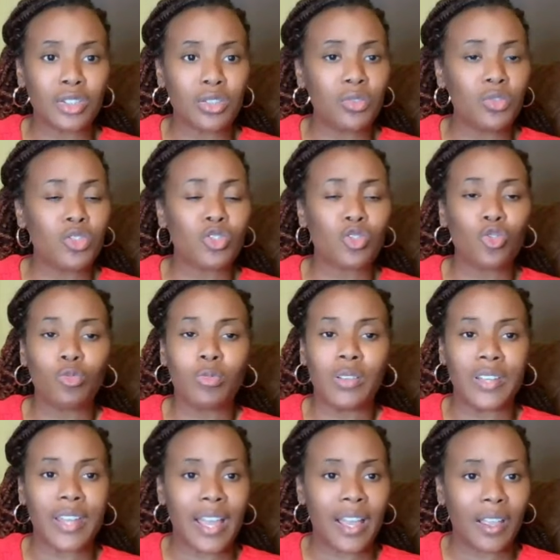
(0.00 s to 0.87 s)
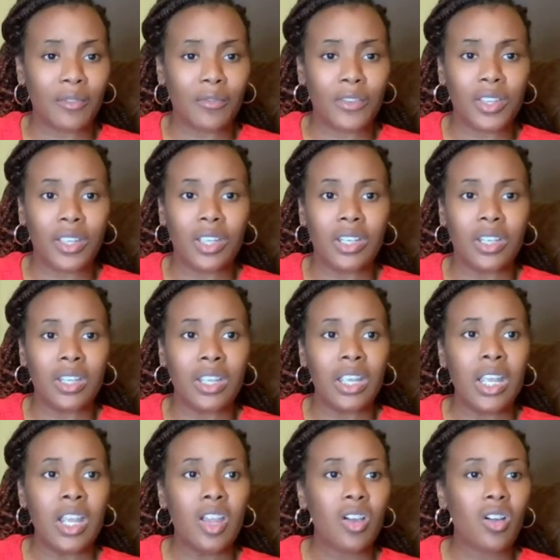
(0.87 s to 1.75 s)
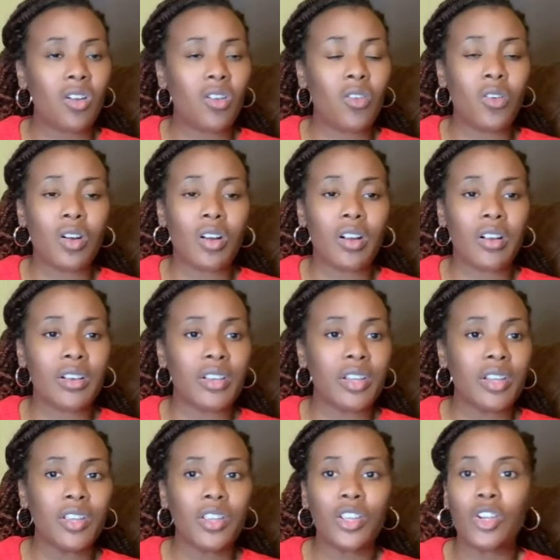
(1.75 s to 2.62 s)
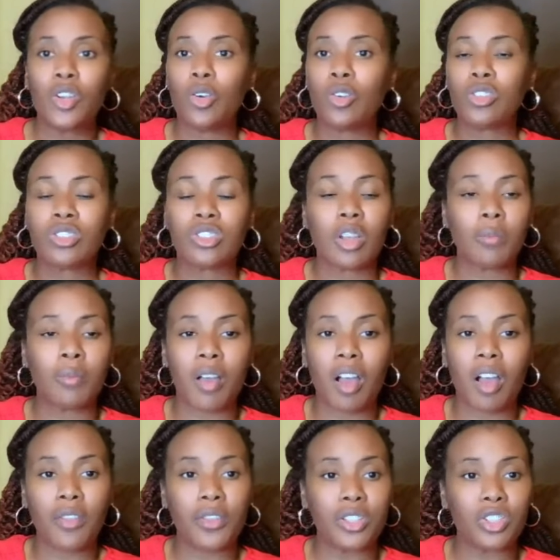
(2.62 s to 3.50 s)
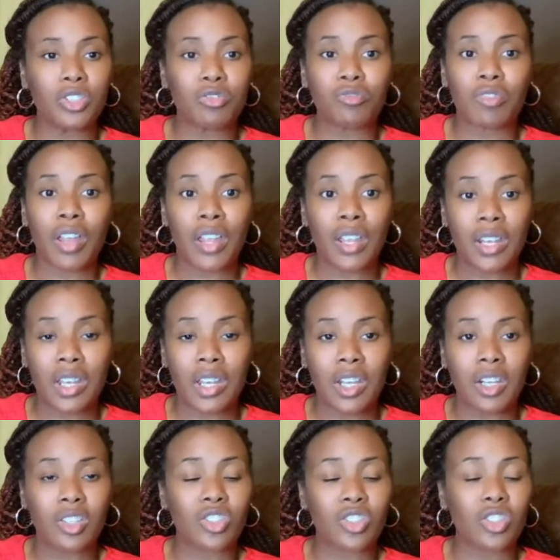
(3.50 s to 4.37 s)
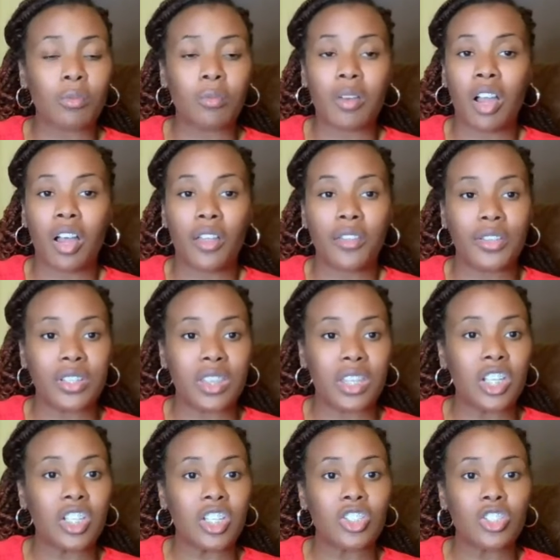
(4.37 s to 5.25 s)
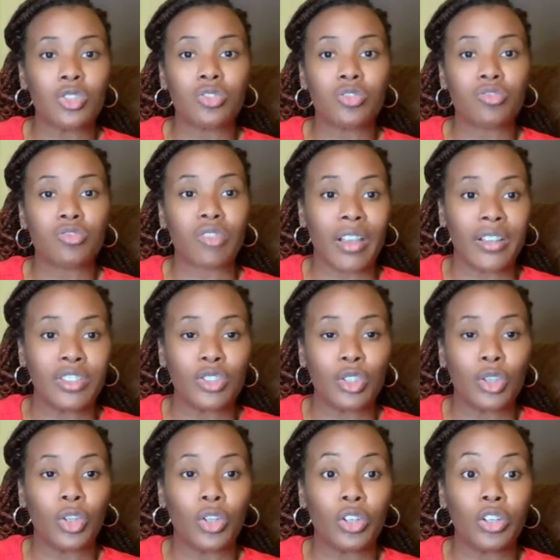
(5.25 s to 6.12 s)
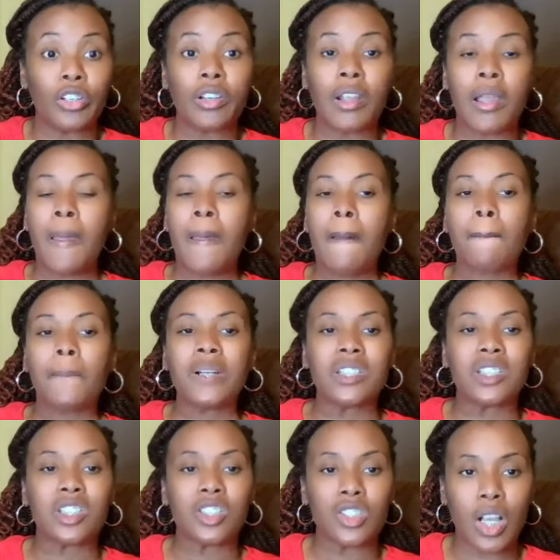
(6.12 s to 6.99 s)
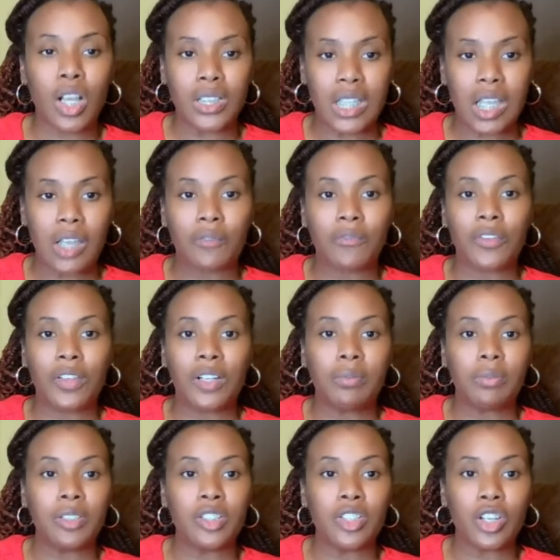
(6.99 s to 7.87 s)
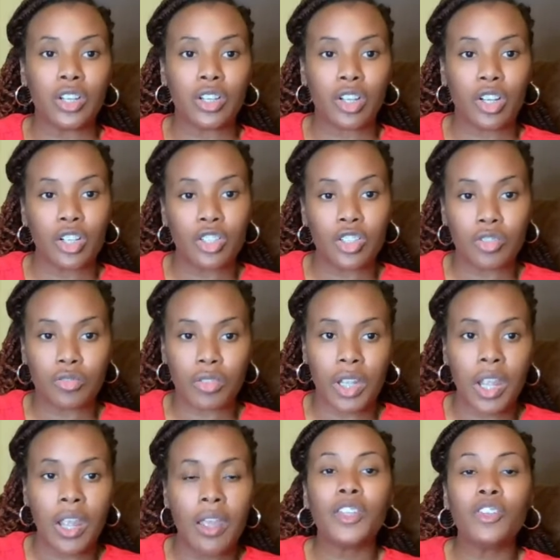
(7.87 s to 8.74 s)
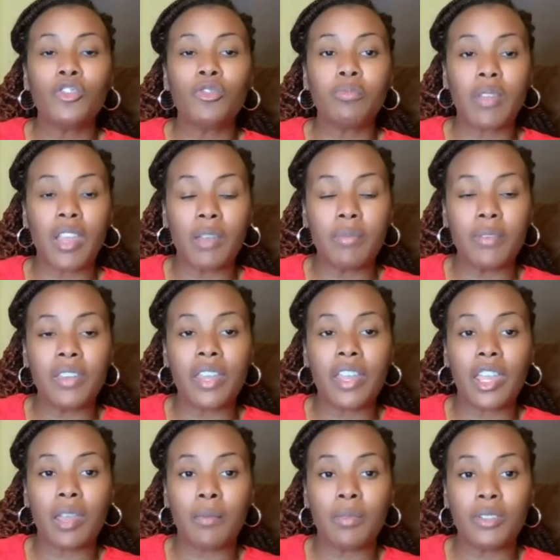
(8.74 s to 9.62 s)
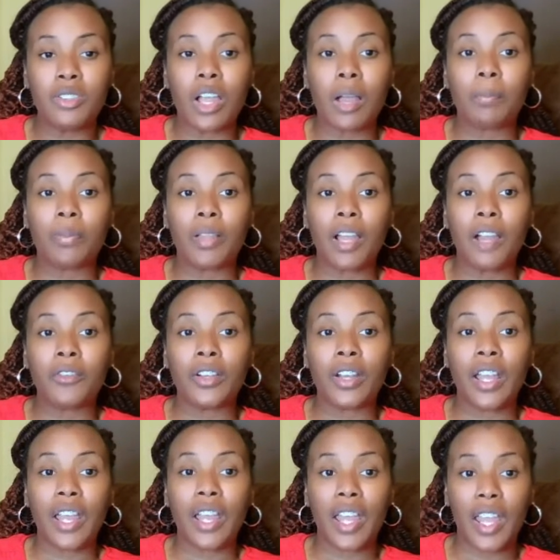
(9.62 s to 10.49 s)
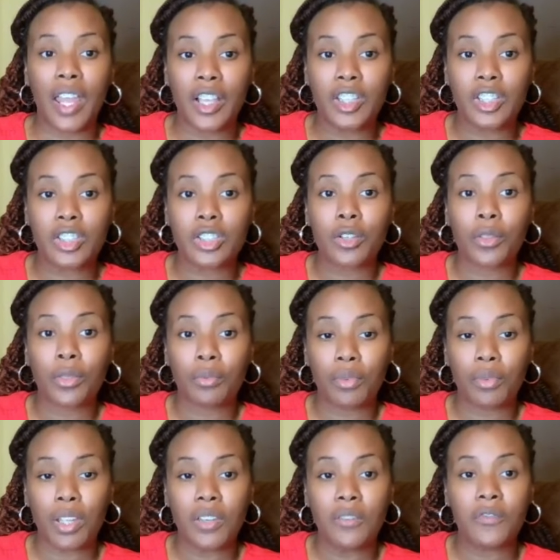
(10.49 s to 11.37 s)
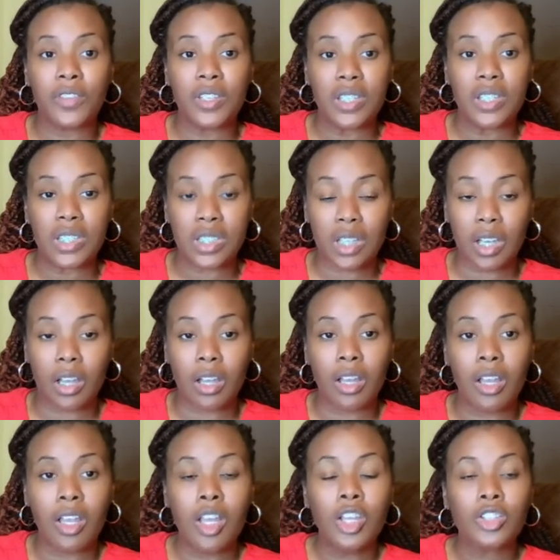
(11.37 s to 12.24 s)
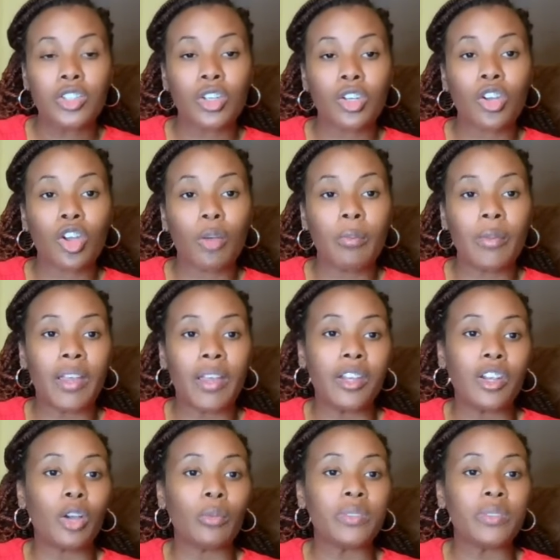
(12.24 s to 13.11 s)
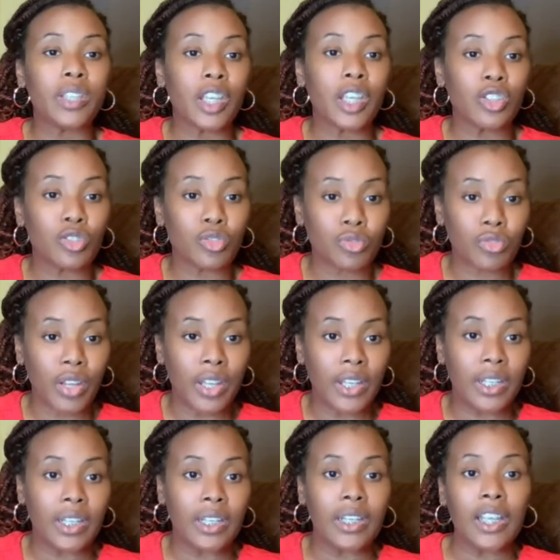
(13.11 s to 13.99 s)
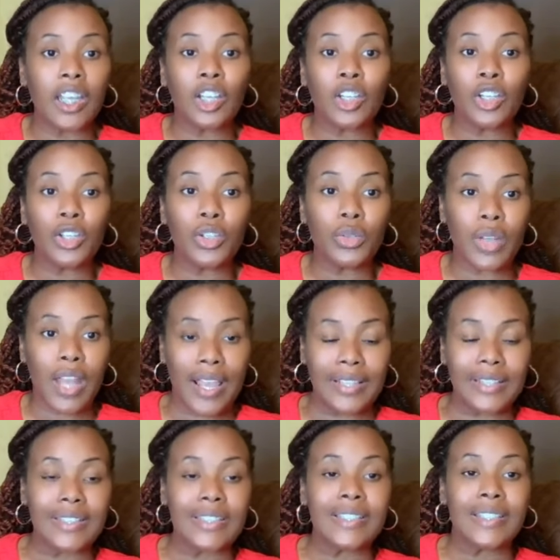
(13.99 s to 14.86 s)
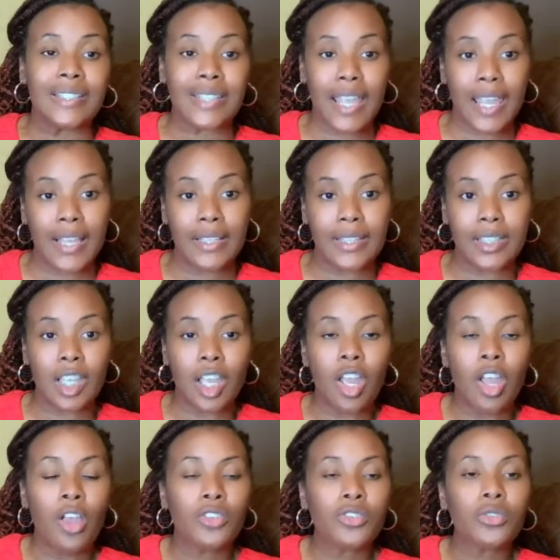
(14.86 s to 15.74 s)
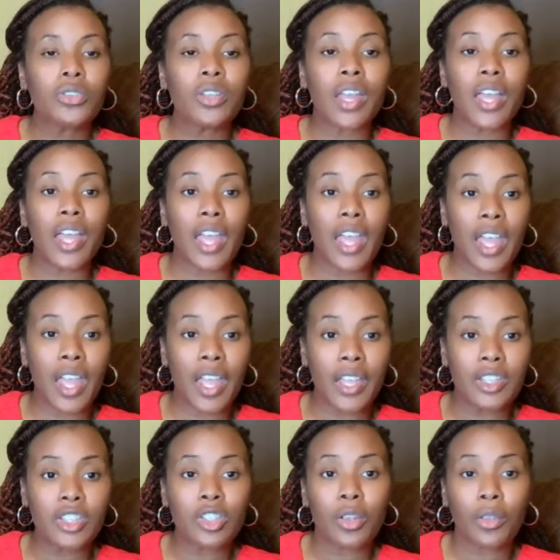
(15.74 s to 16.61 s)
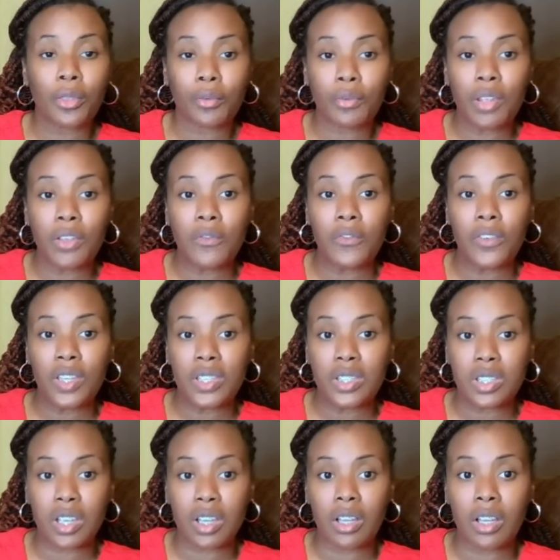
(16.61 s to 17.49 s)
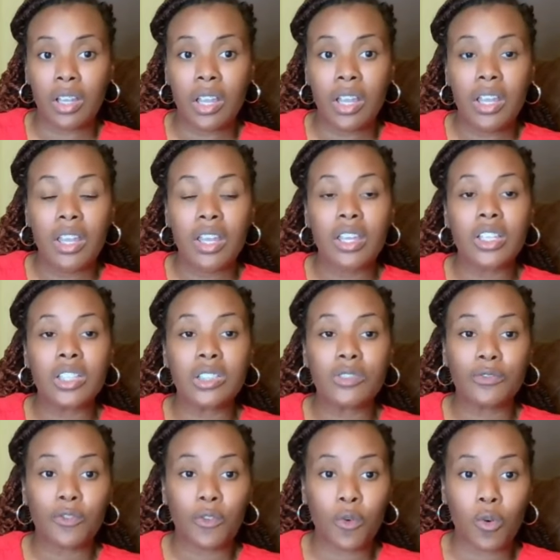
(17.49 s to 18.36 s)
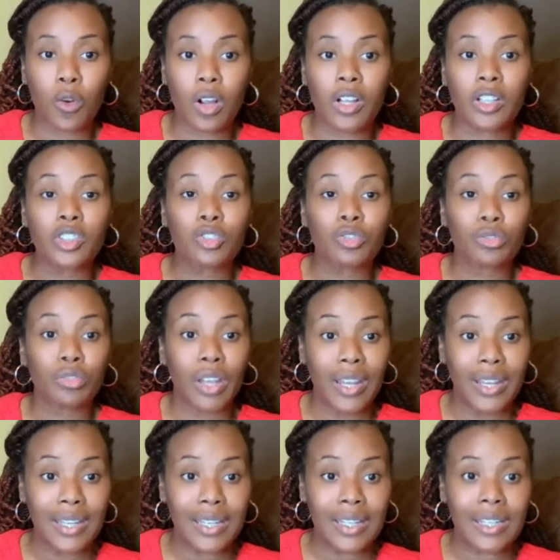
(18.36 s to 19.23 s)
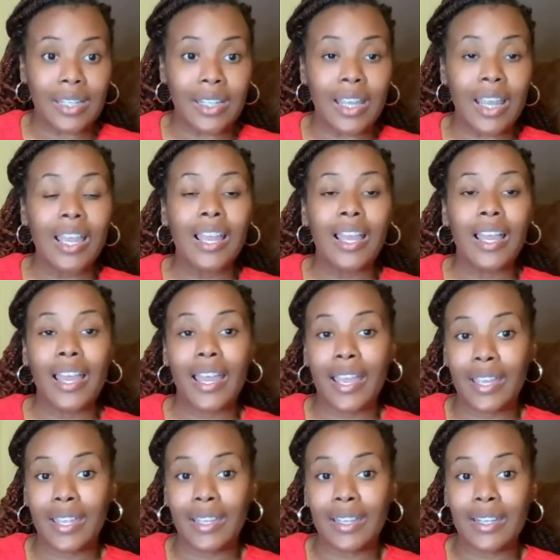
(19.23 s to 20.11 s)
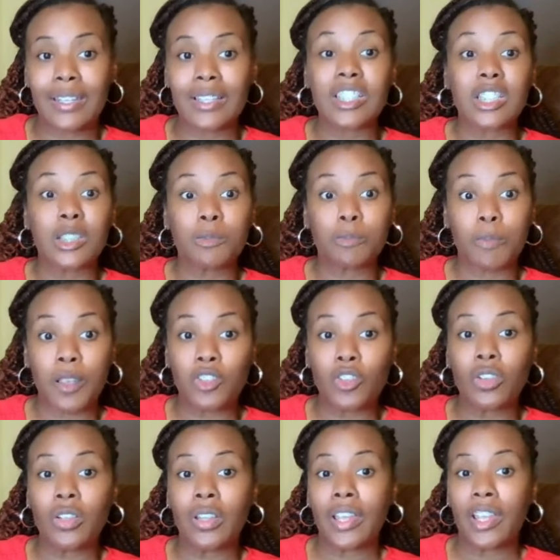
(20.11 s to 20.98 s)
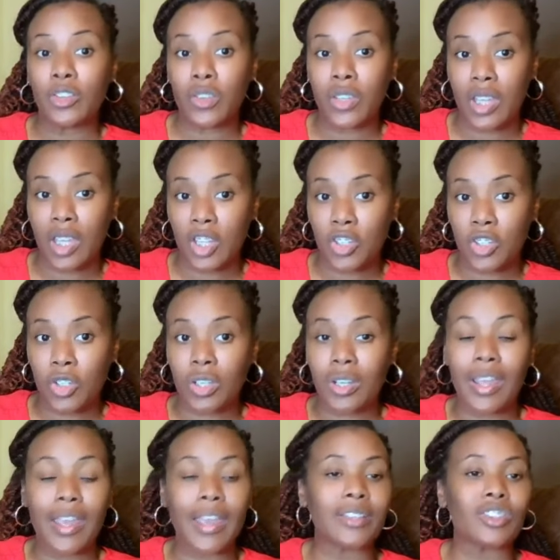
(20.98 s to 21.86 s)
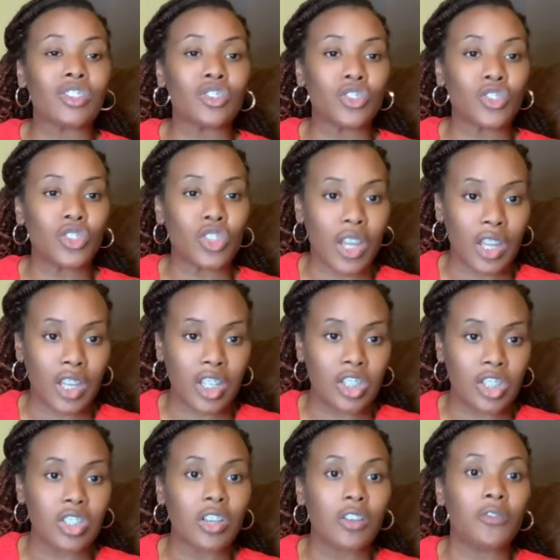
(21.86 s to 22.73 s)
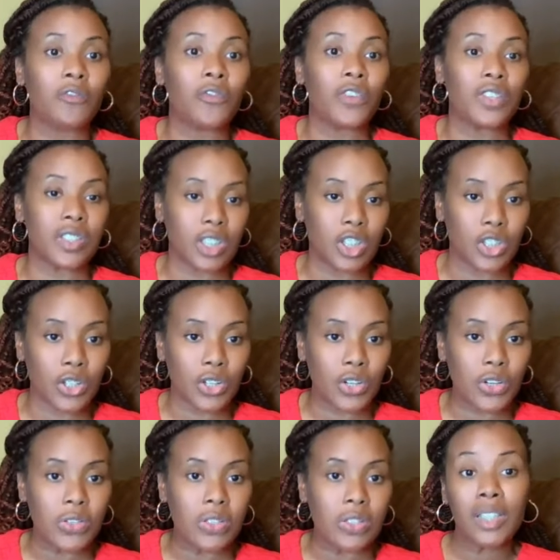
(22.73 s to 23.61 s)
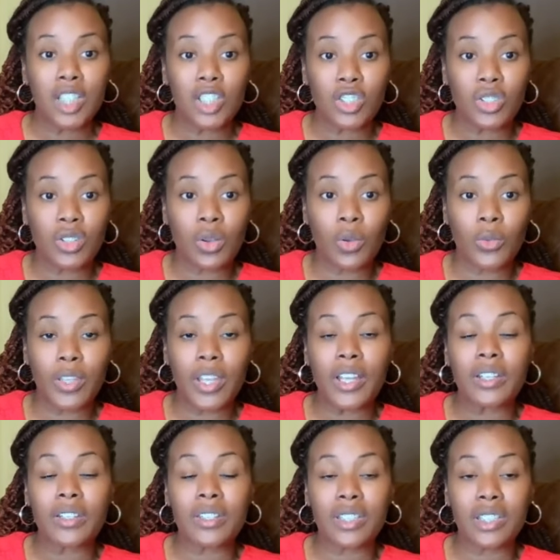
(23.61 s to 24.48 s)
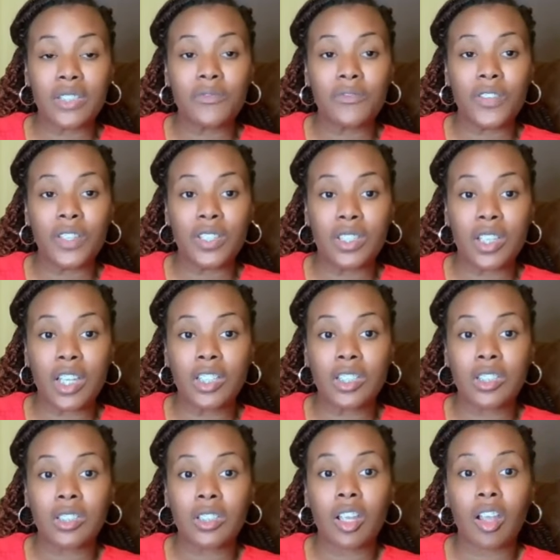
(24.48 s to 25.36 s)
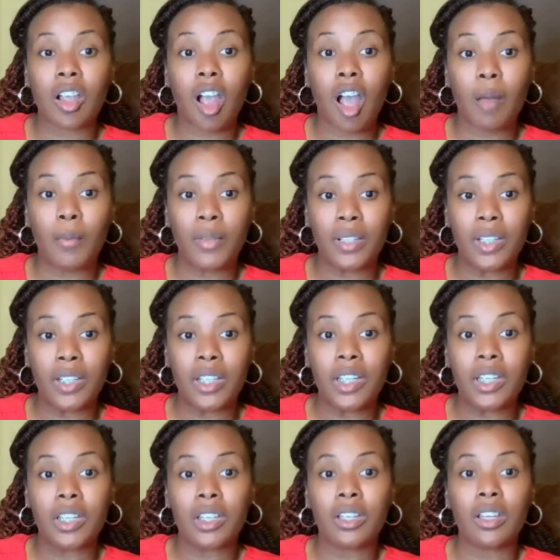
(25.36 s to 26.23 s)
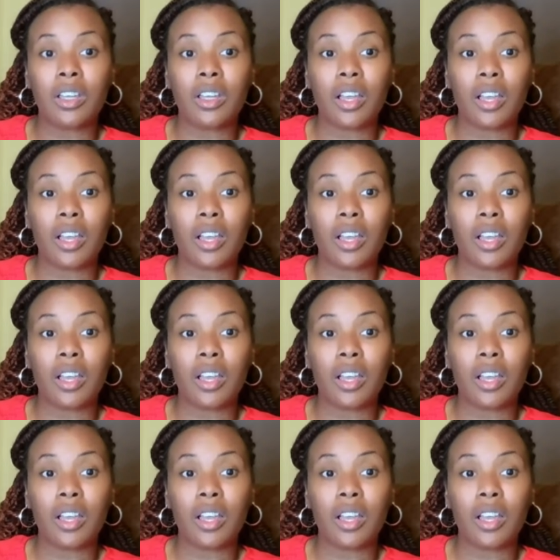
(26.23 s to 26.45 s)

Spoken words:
to do scuba diving or, some other training, some other things you're trying to learn, but it's not available in your country, then you may be able to apply for the H3 visa to come and obtain training in the United States. So the H3 visa is for trainee and special education exchange visitors. Please note that this visa is commonly